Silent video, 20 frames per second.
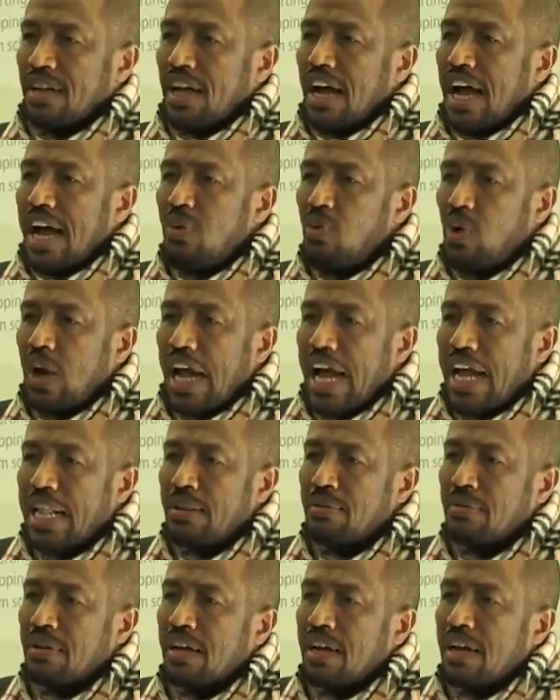I will
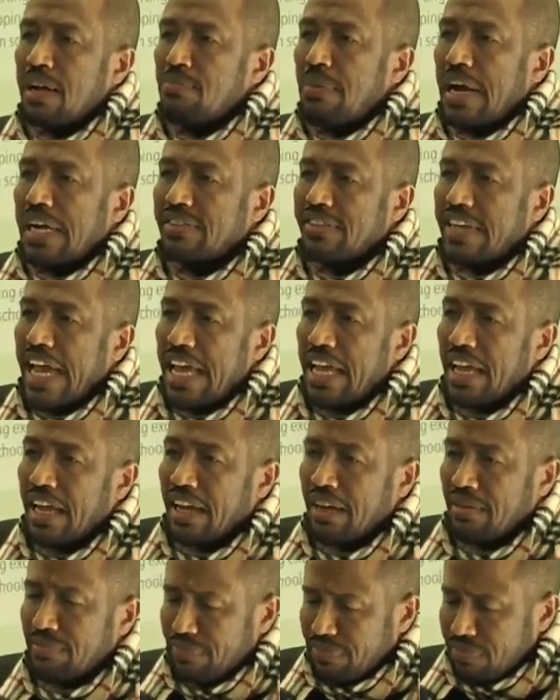end by
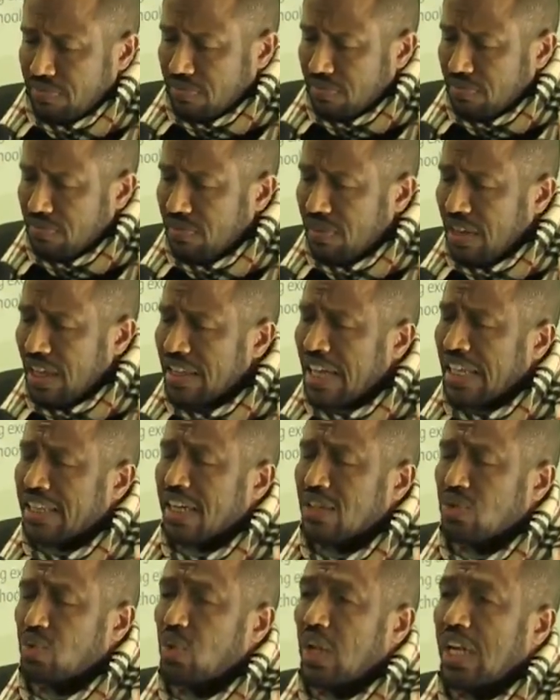saying that
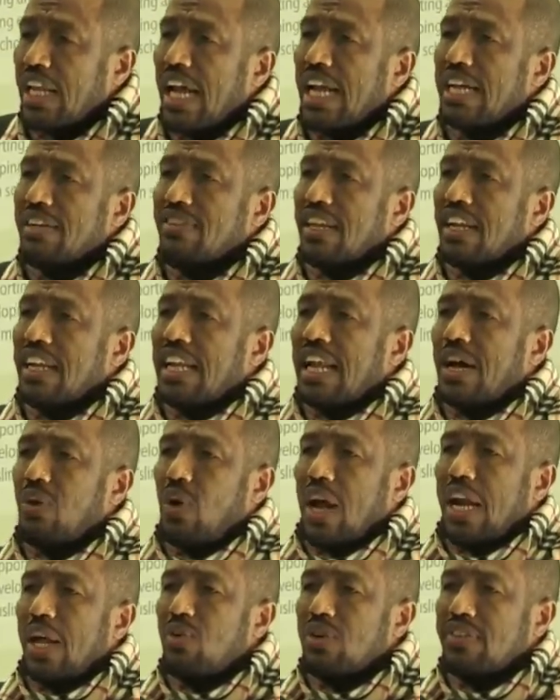Rasulullah sallallahu
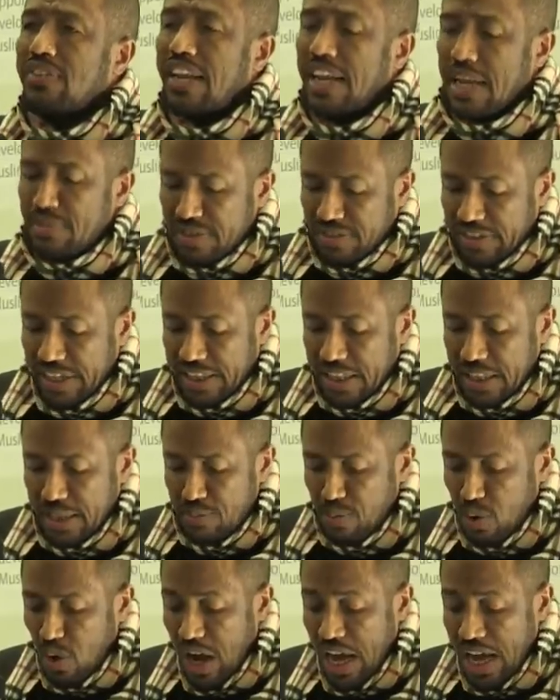alayhi wasallam stated in
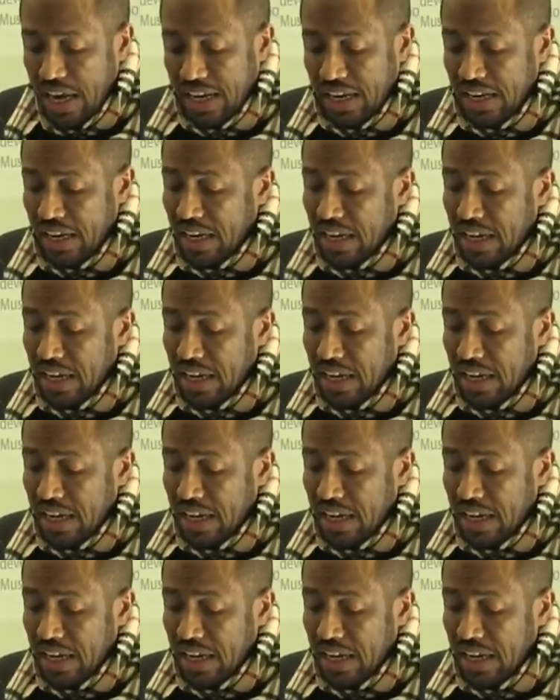Bukhari,